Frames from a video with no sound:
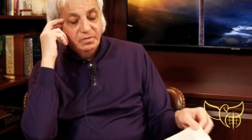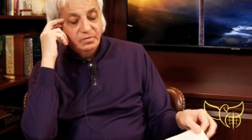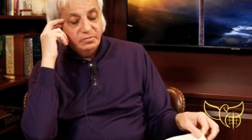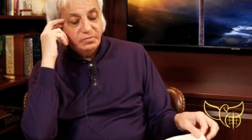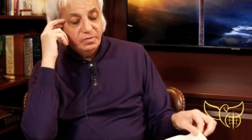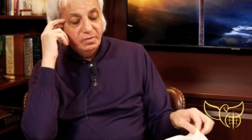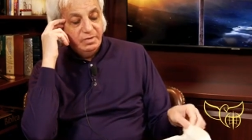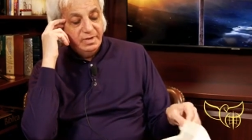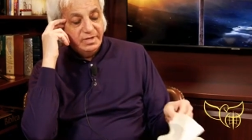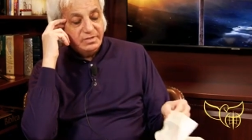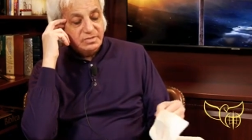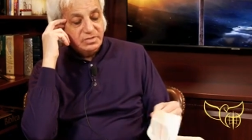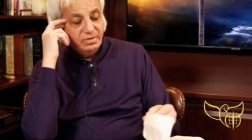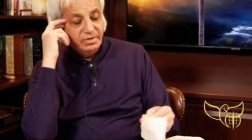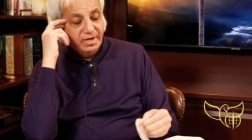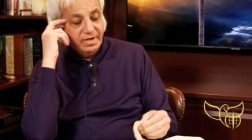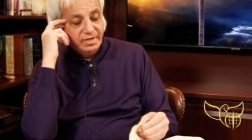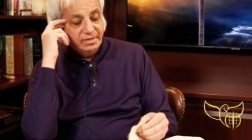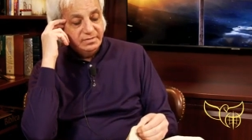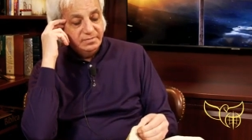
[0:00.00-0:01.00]
So let's
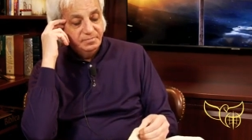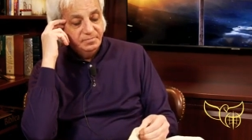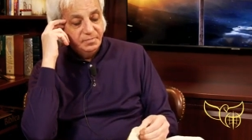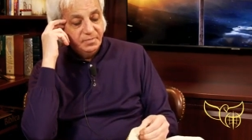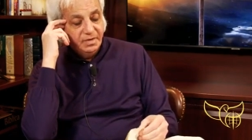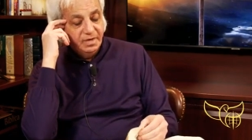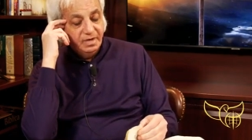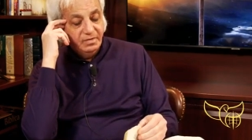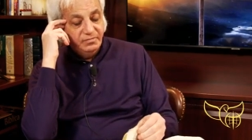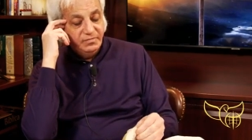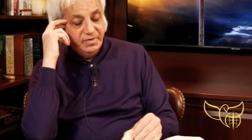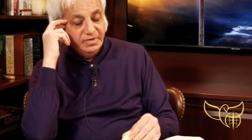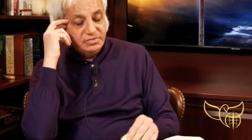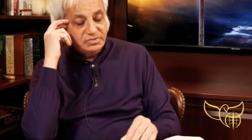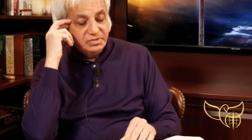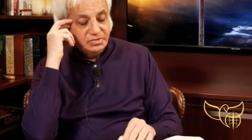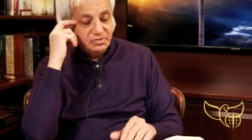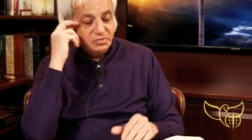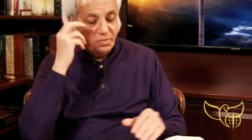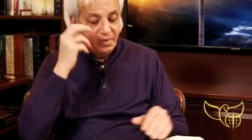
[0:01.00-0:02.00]
look at it.
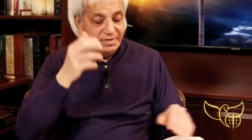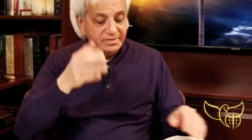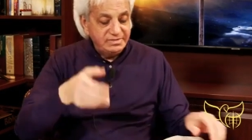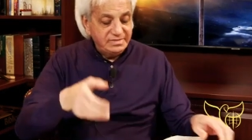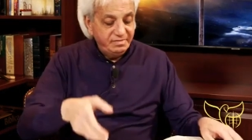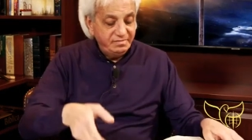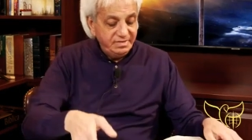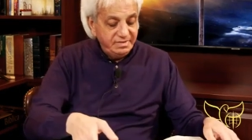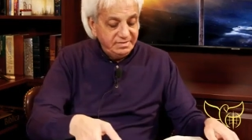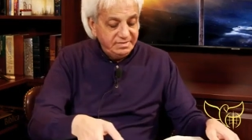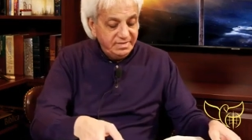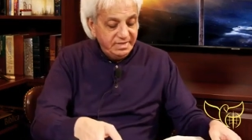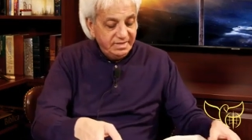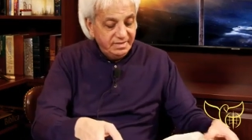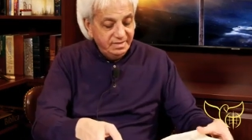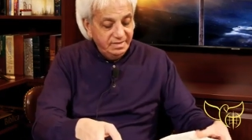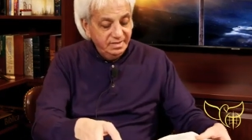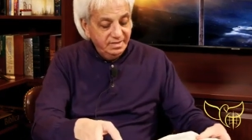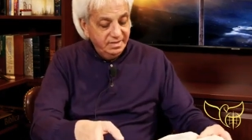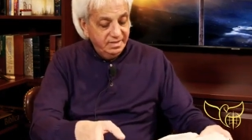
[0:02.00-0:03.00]
Ephesians
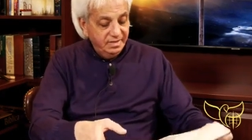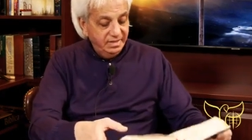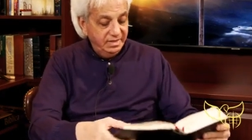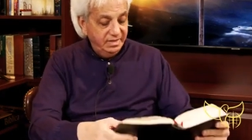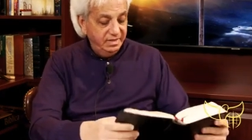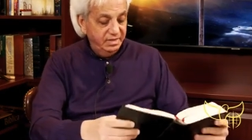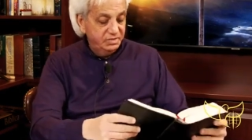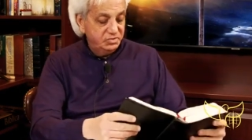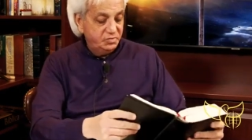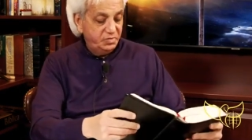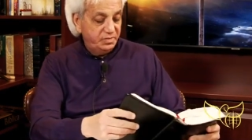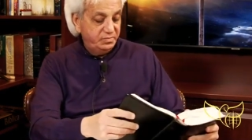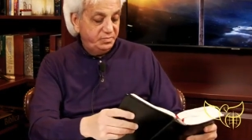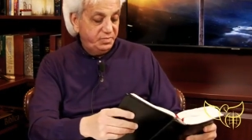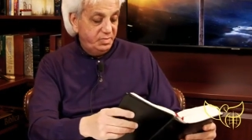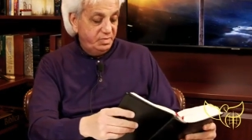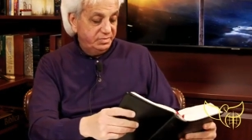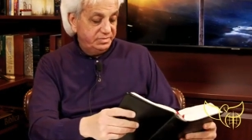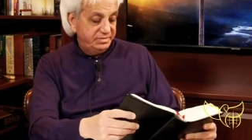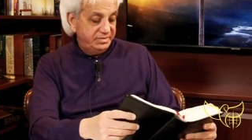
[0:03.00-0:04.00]
1:17. Here's what
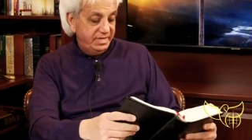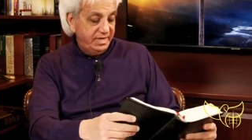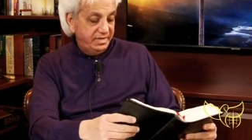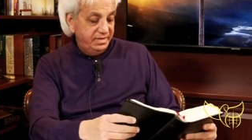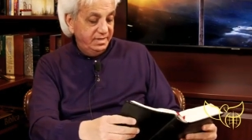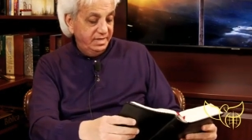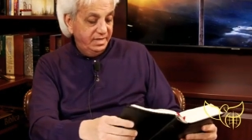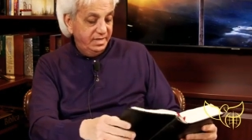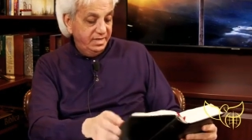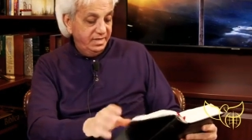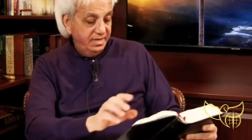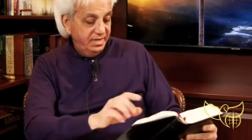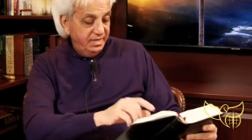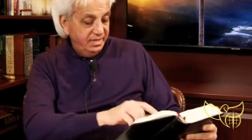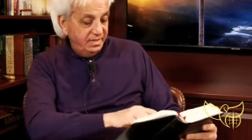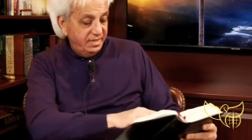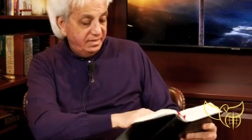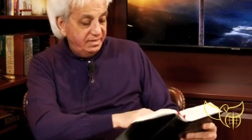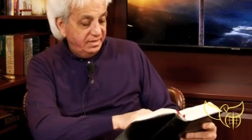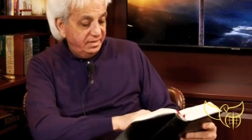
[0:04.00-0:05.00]
Paul said
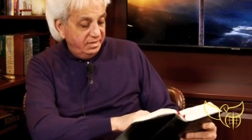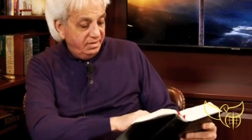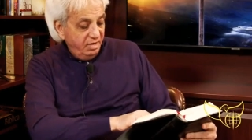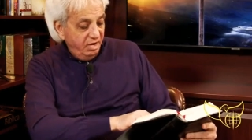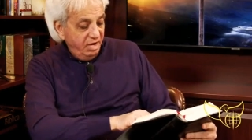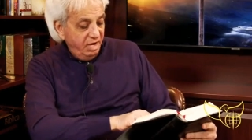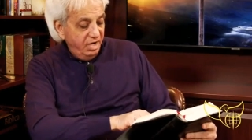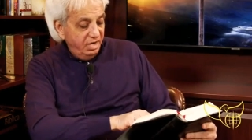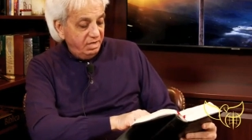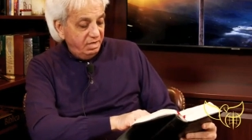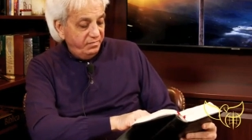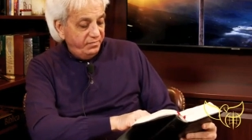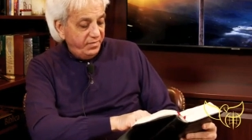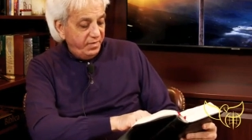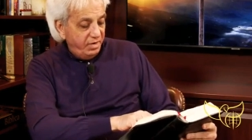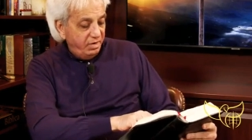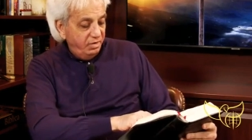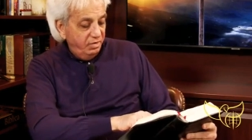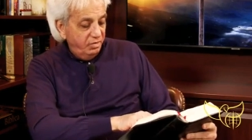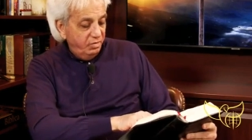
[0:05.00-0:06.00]
that the God of
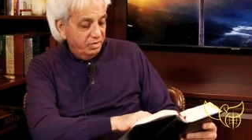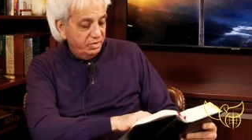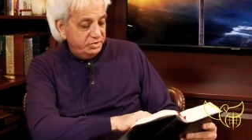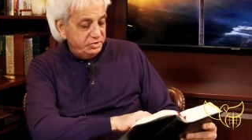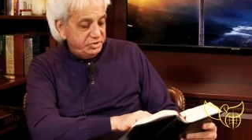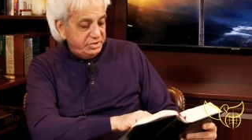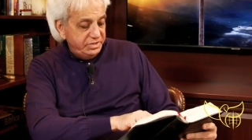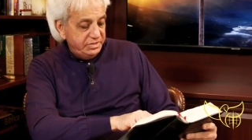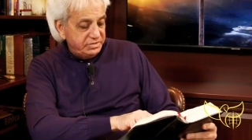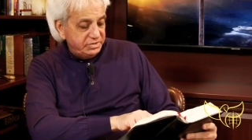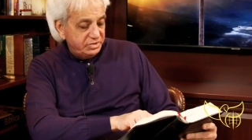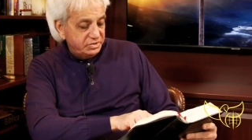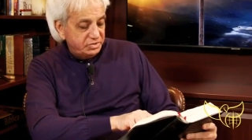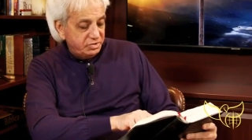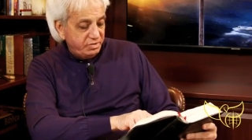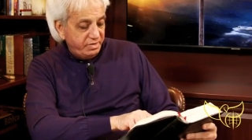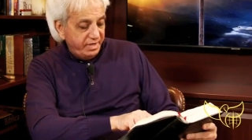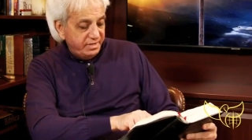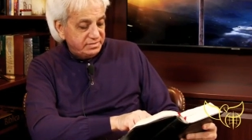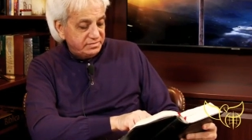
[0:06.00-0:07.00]
our Lord Jesus
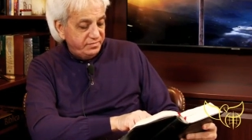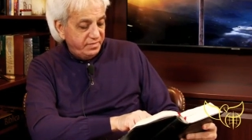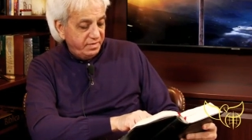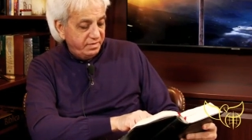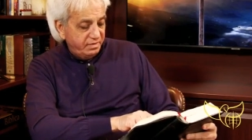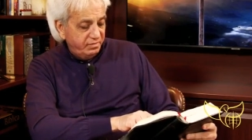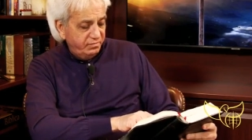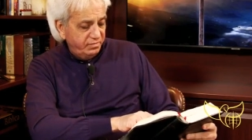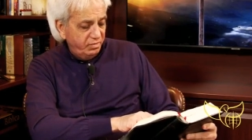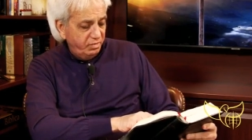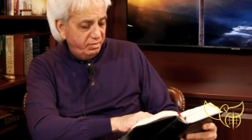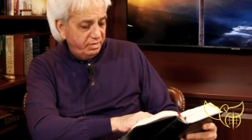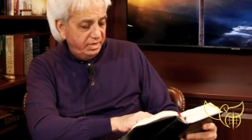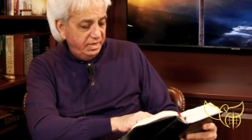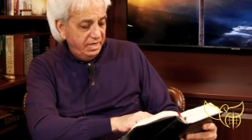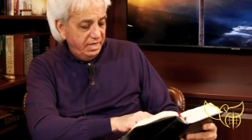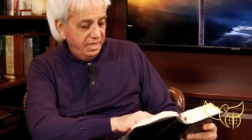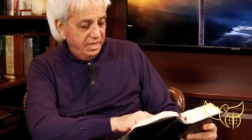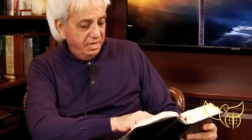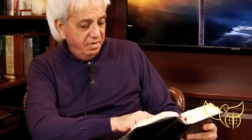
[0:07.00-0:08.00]
Christ, Father of
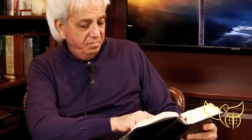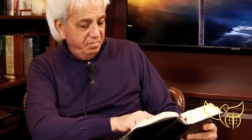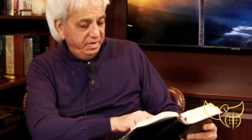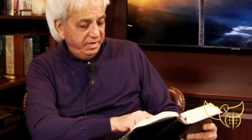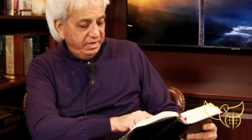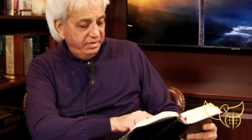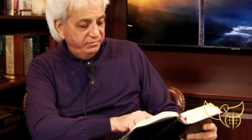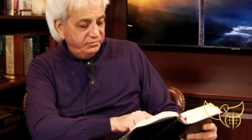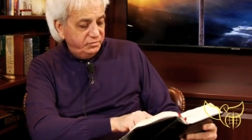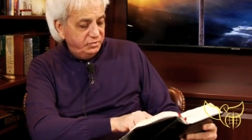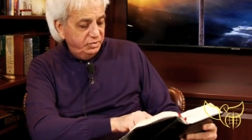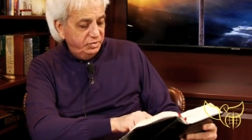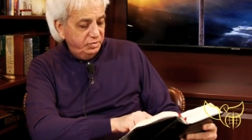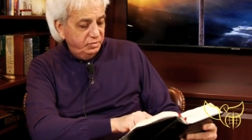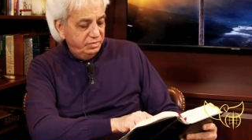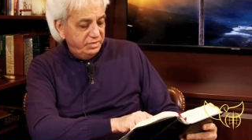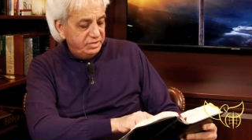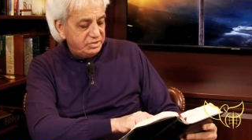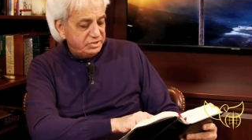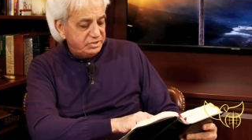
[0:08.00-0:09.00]
glory, may give to
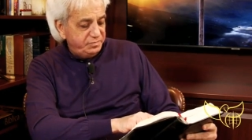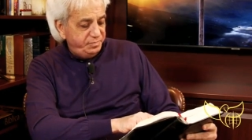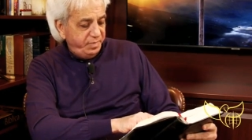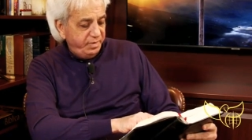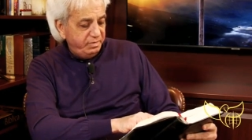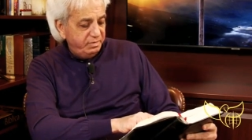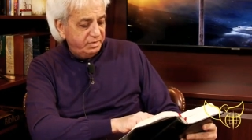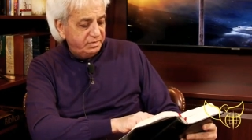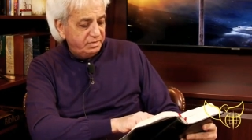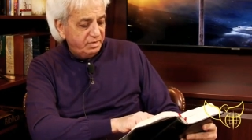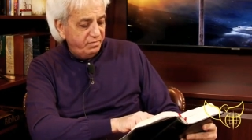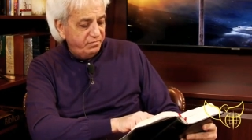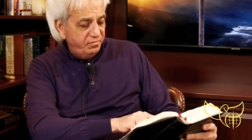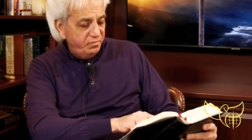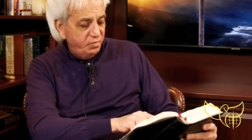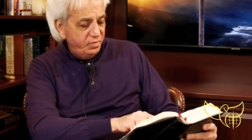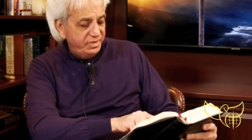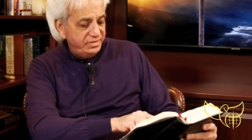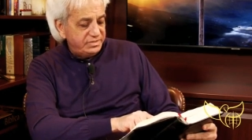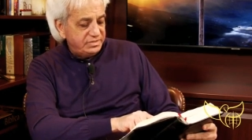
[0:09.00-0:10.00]
you the spirit
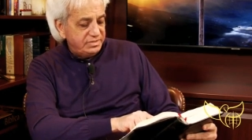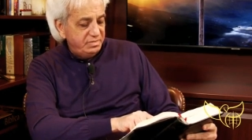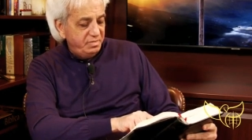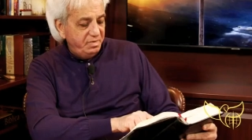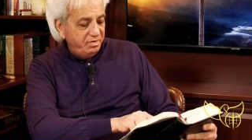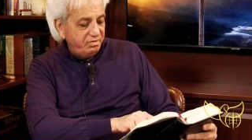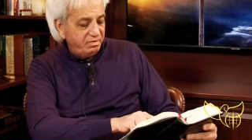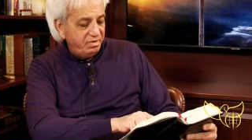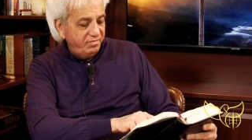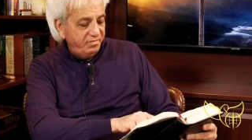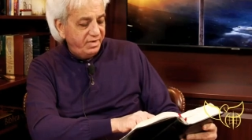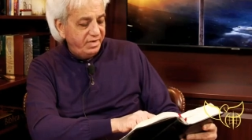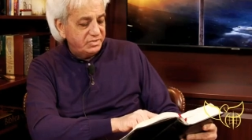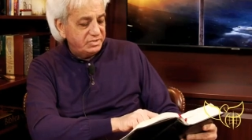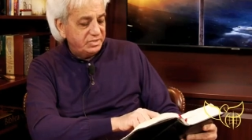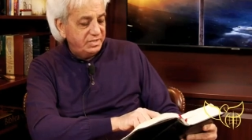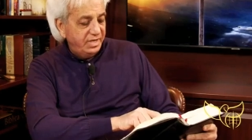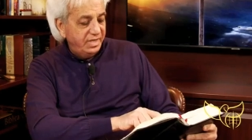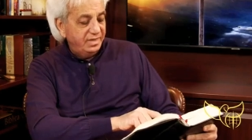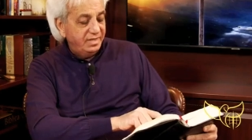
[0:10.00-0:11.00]
of wisdom and
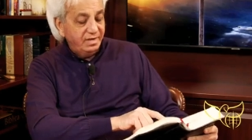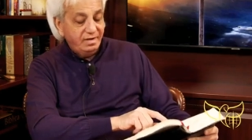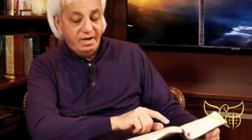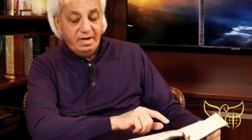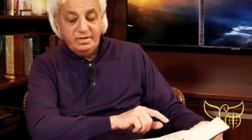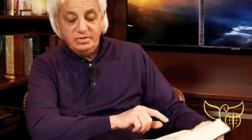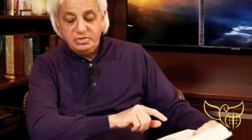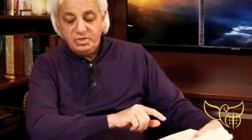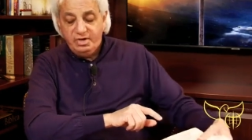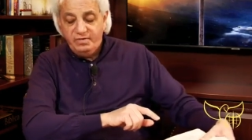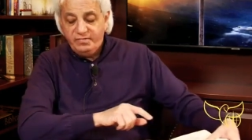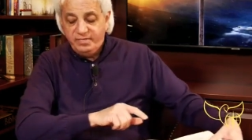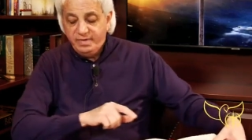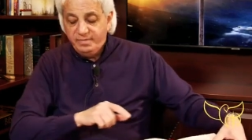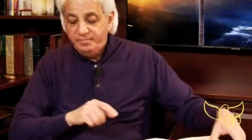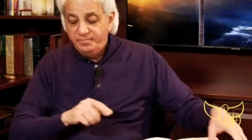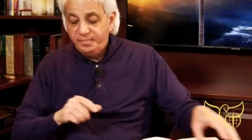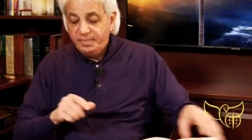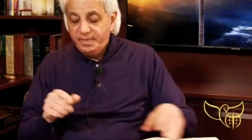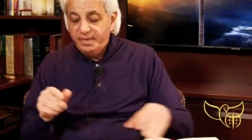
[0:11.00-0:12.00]
revelation in the knowledge of
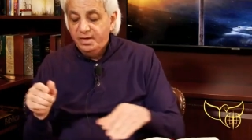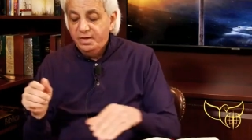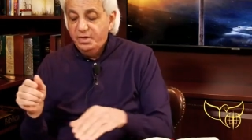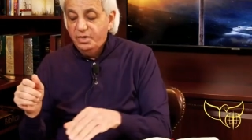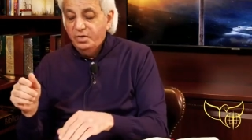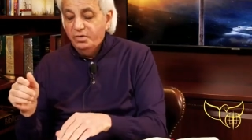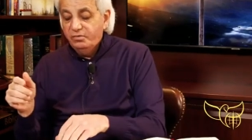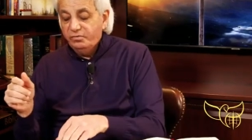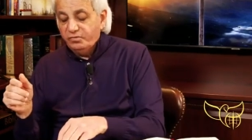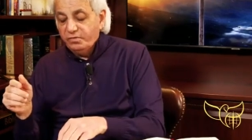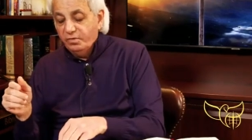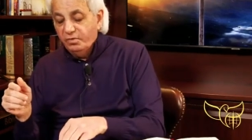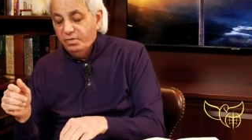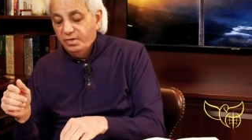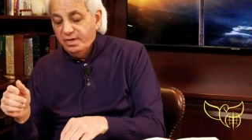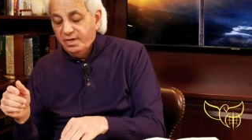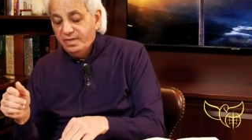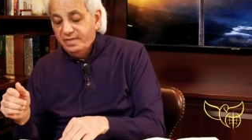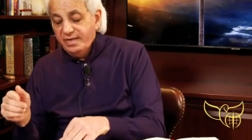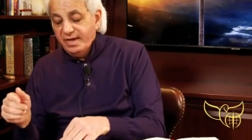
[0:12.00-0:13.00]
Him.
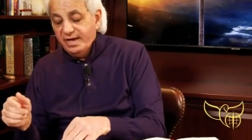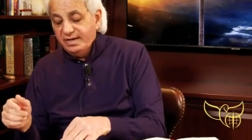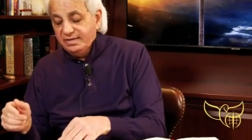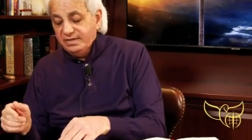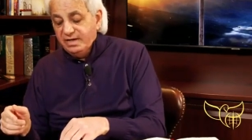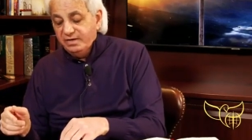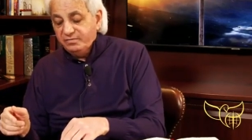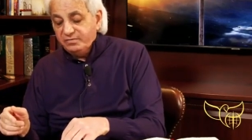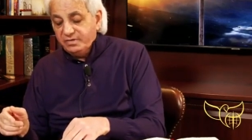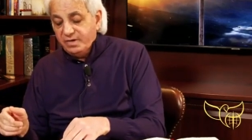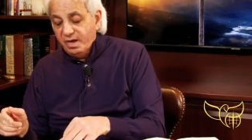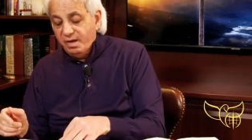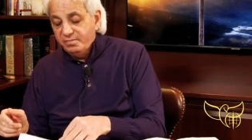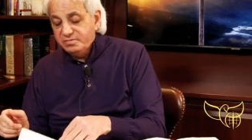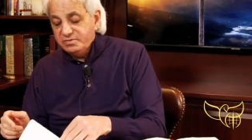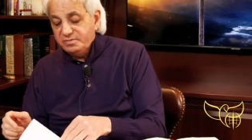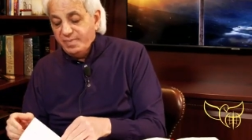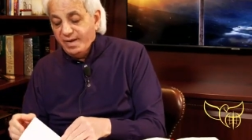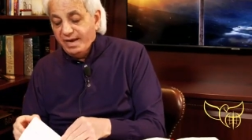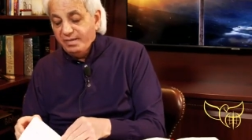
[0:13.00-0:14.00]
So that gift
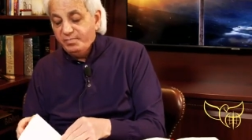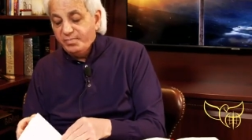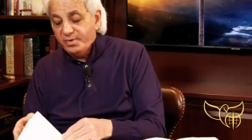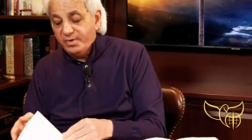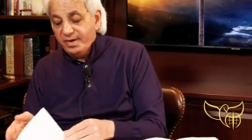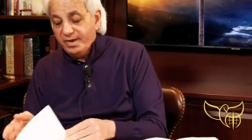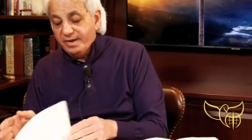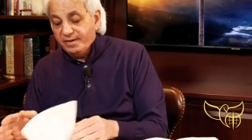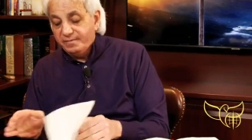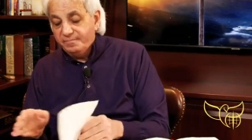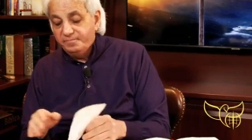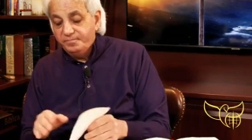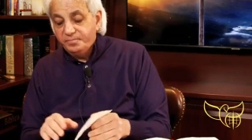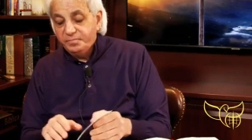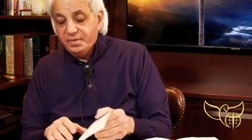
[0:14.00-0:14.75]
comes by prayer.